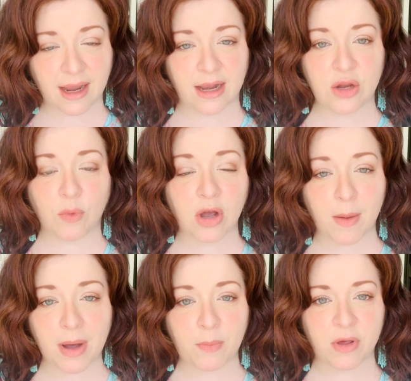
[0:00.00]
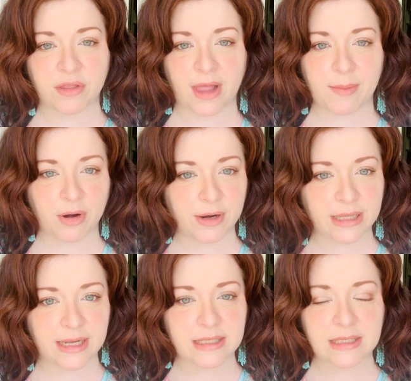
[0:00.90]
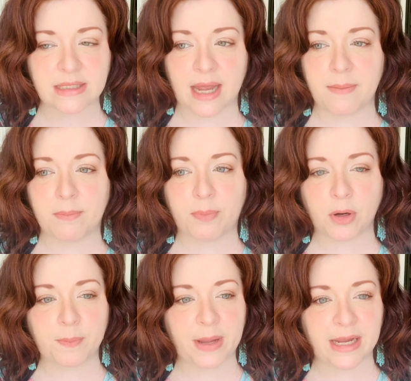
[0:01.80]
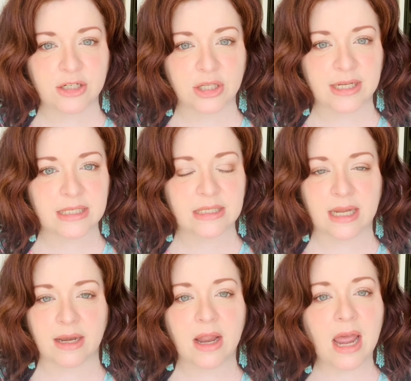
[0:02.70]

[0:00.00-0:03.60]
and you will come up with library lists and book page lists, and